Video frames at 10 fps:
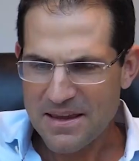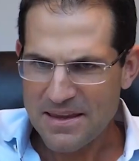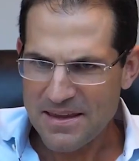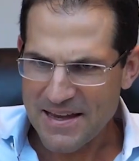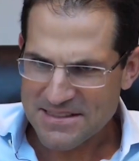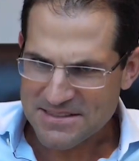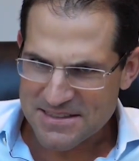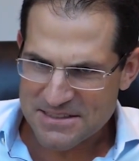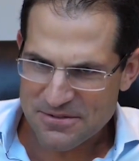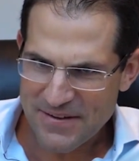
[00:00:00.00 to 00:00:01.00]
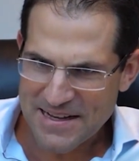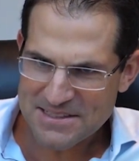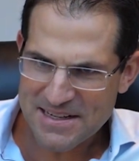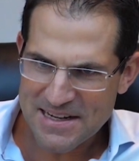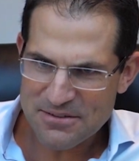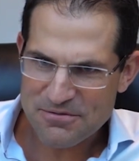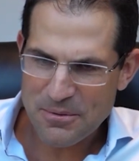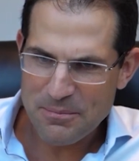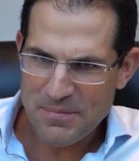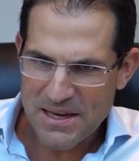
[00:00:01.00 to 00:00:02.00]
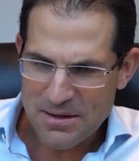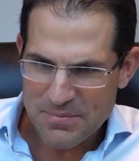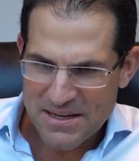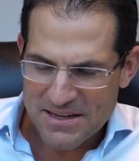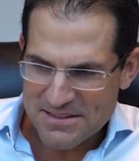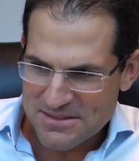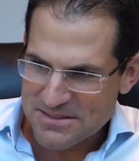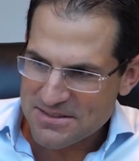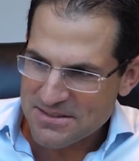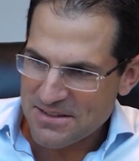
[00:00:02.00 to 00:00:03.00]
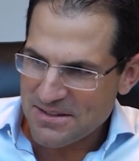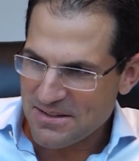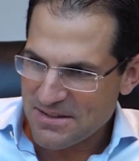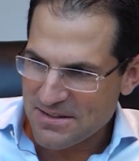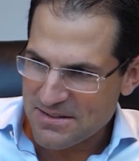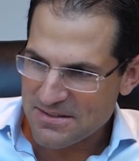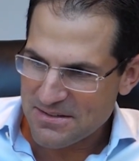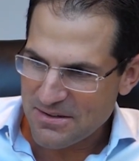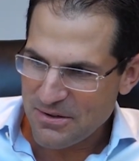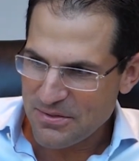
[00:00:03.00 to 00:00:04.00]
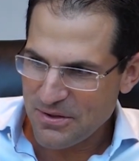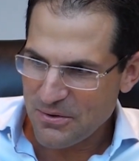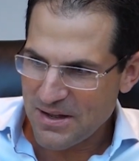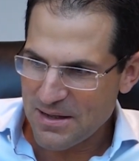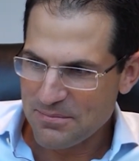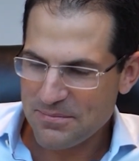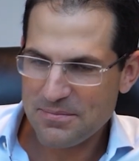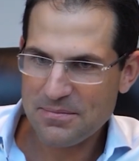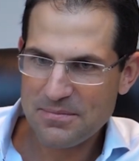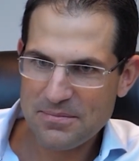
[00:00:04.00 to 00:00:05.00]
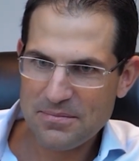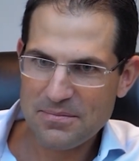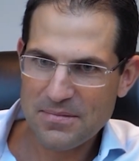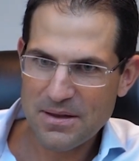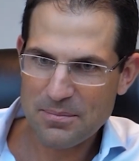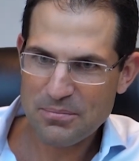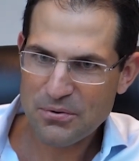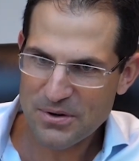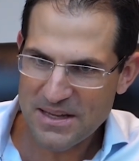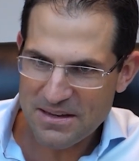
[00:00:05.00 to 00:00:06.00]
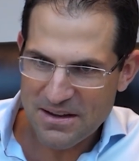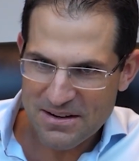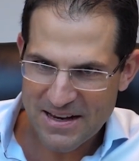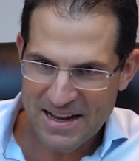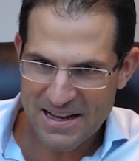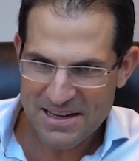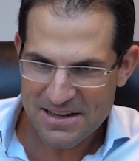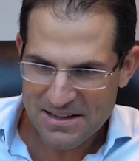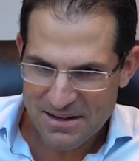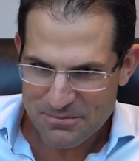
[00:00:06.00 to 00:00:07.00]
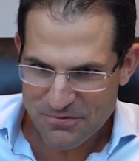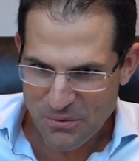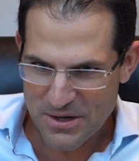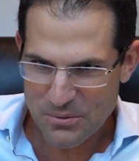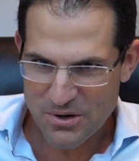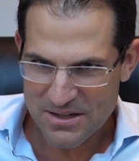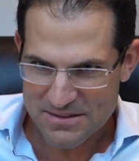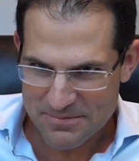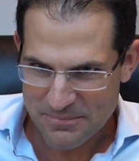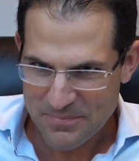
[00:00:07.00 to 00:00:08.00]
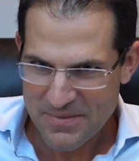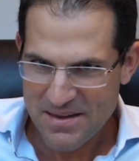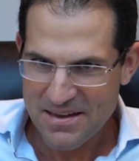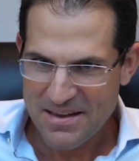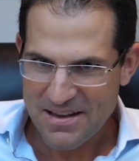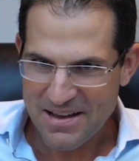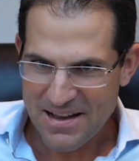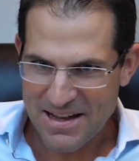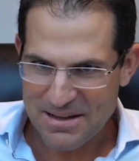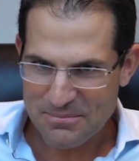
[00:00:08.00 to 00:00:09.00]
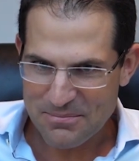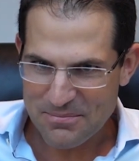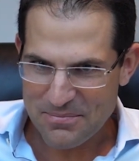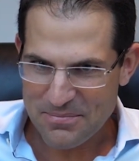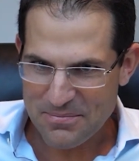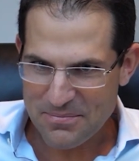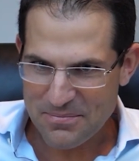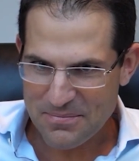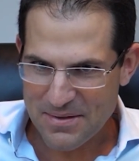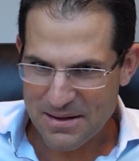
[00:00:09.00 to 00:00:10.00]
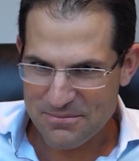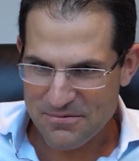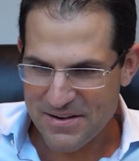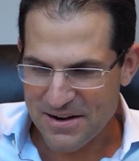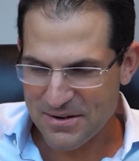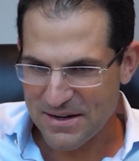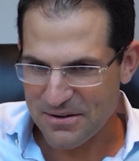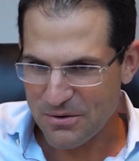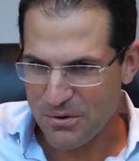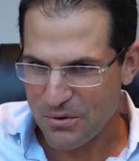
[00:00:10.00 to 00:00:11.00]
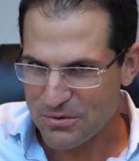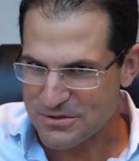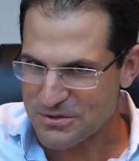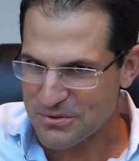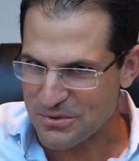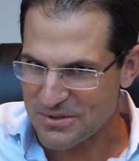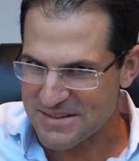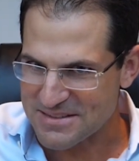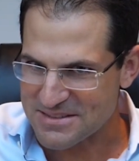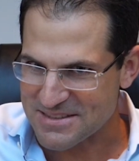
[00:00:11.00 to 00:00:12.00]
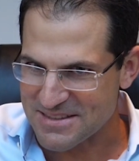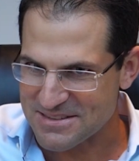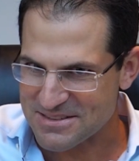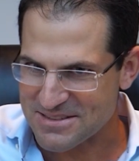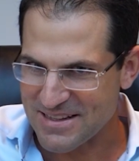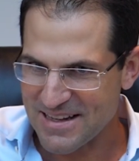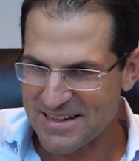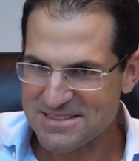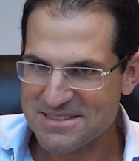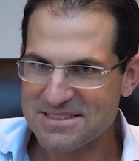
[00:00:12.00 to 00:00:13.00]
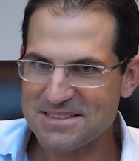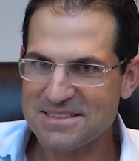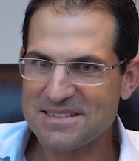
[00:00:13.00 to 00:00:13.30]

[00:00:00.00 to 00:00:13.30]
Yes, and it's fascinating for me because although I'm a pretty young guy, I'm 41. I'm very old school in the sense that